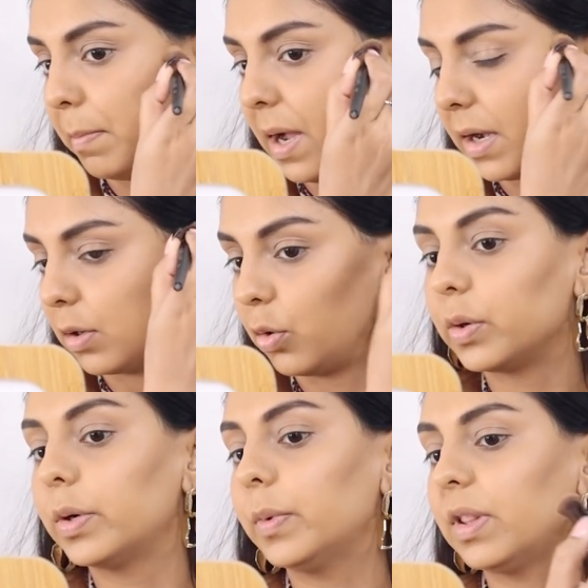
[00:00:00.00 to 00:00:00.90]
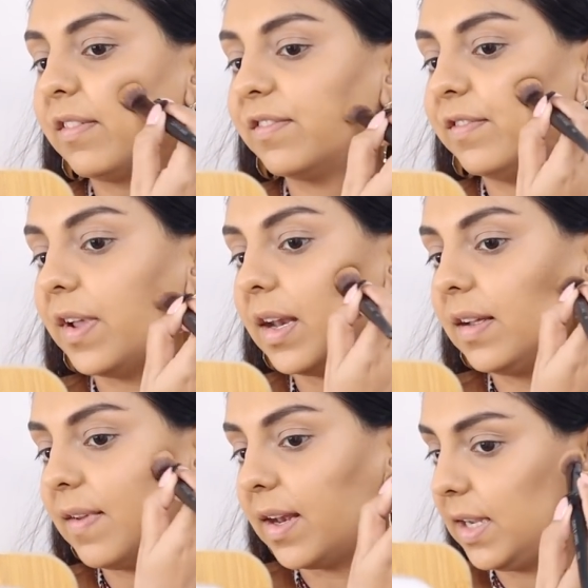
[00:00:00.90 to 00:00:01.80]
but going in with a
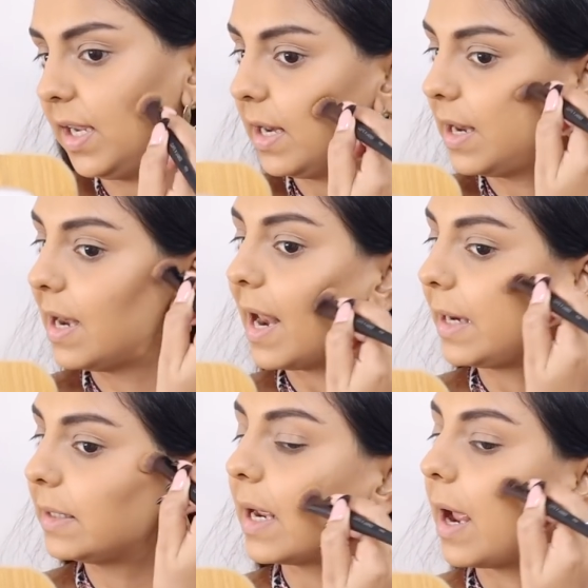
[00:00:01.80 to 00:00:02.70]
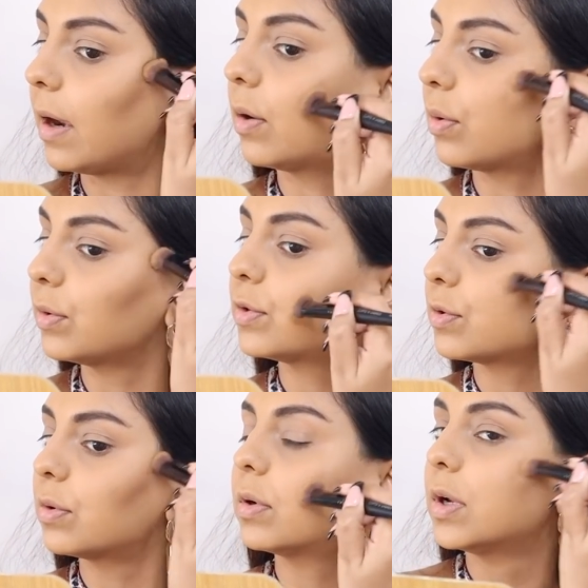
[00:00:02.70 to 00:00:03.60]
very, very light hand also.